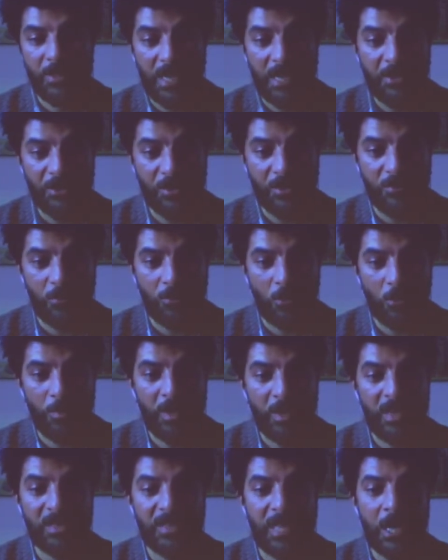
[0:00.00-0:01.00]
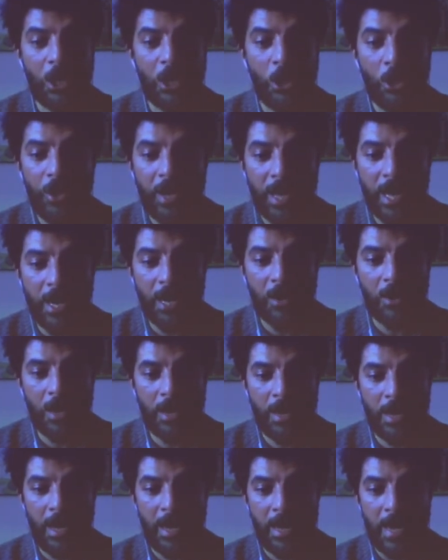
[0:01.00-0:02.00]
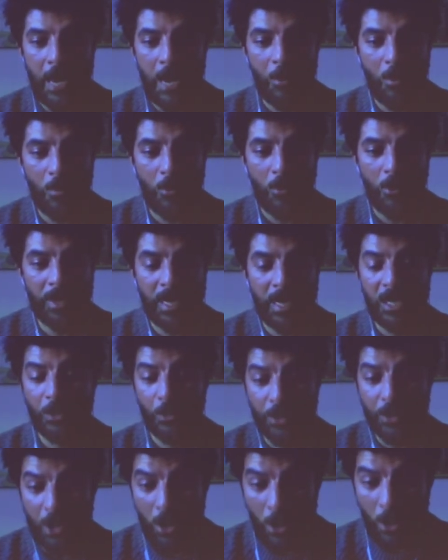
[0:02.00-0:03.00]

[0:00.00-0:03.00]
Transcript: for, because they could hear an 8-hour podcast, which a lot of